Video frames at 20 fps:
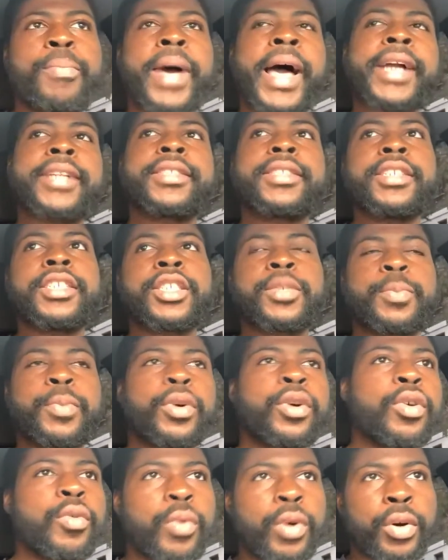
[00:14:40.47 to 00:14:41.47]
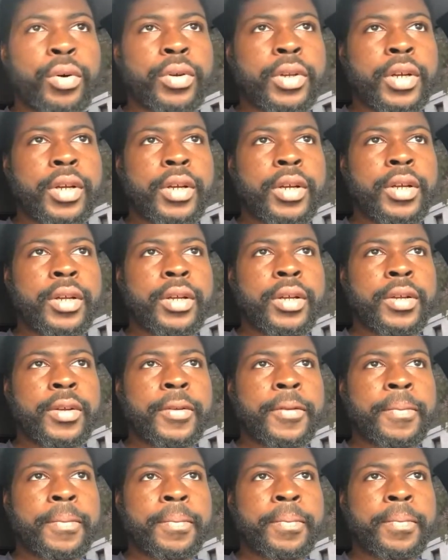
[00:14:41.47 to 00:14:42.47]
back to the spirit world.
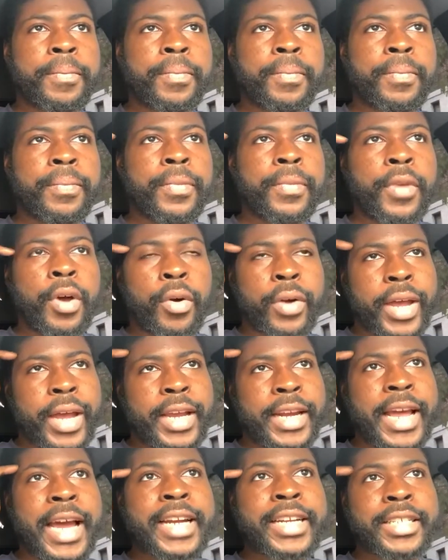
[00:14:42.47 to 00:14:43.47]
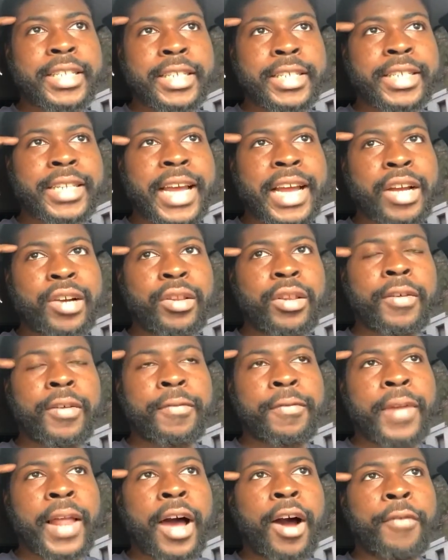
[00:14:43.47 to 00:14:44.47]
Okay, that is the cycle
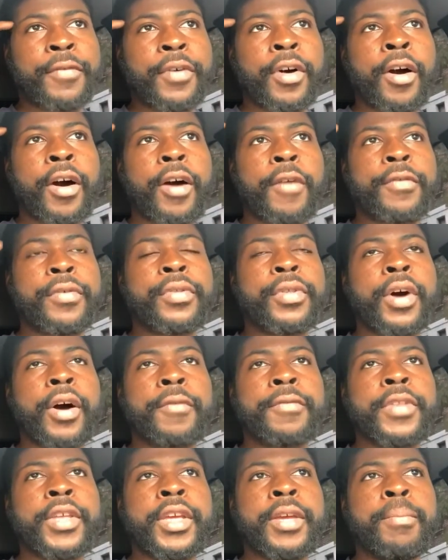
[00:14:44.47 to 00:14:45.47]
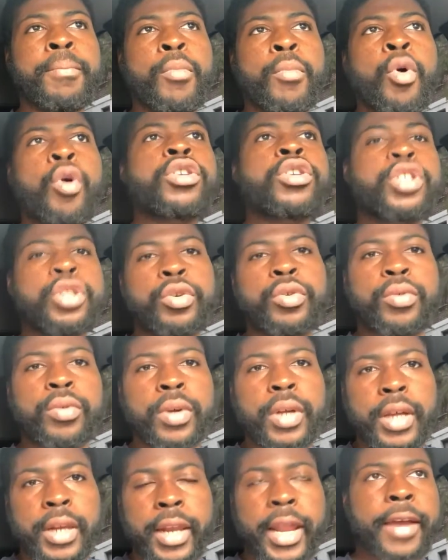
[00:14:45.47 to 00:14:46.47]
of of the of, of the mortal
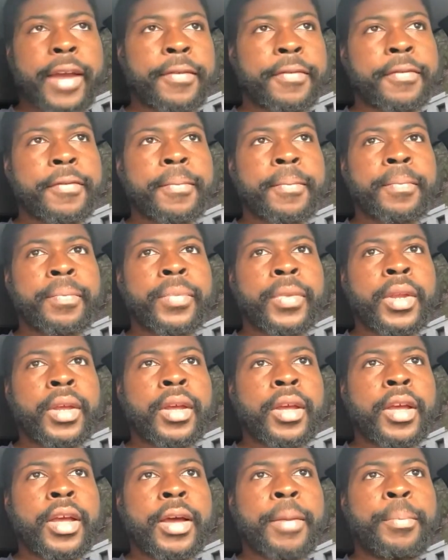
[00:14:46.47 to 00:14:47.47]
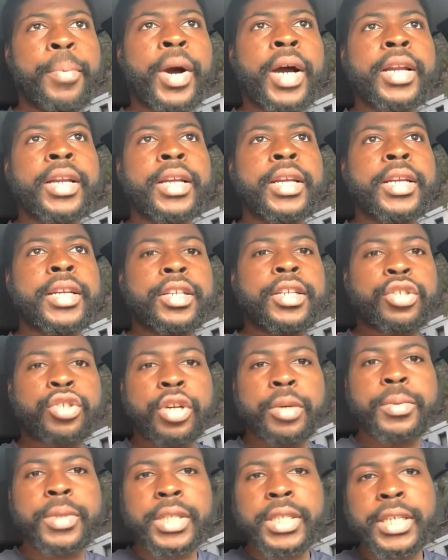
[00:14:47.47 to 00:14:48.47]
life. But the
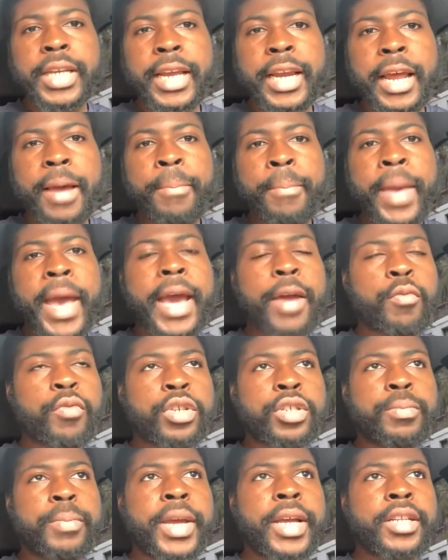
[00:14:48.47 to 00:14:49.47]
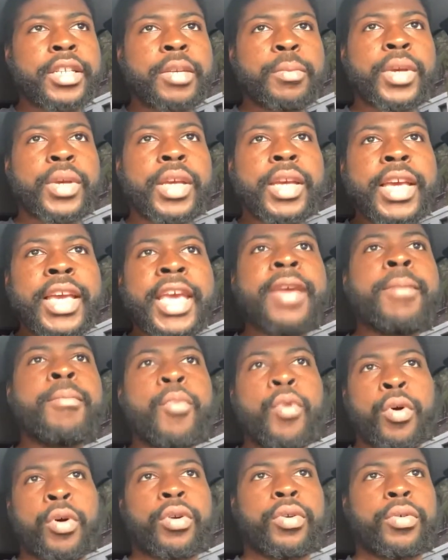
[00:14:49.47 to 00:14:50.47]
scriptures say that man was made to be
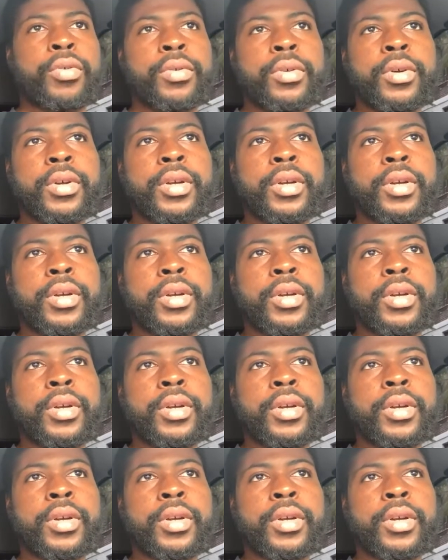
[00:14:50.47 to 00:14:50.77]
immortal,